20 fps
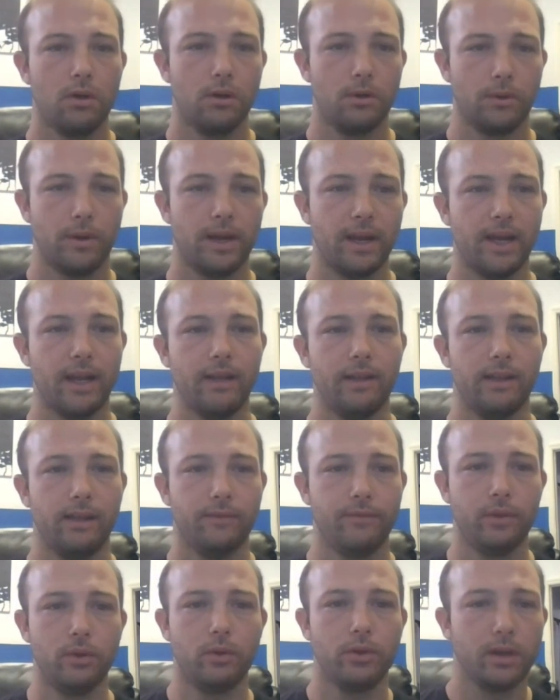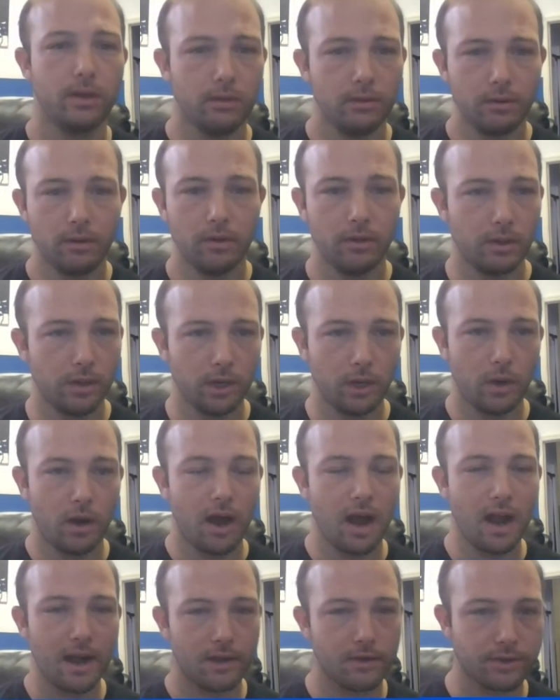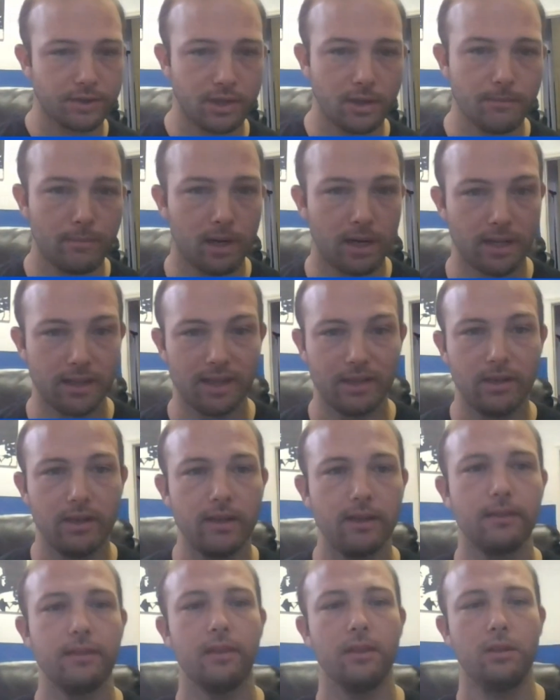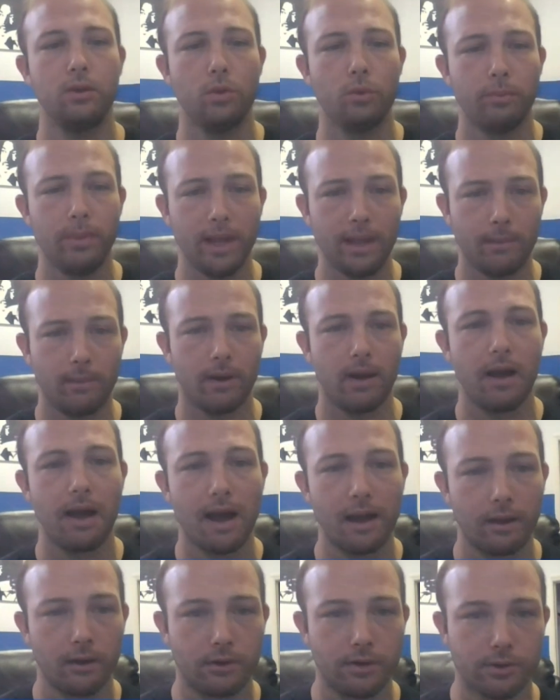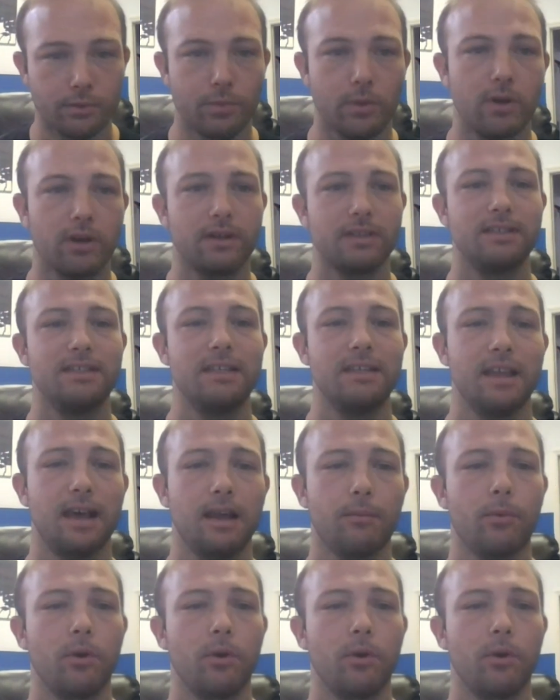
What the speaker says: okay, if you can, hire somebody that you didn't think you would be able to hire, because we're going to see that.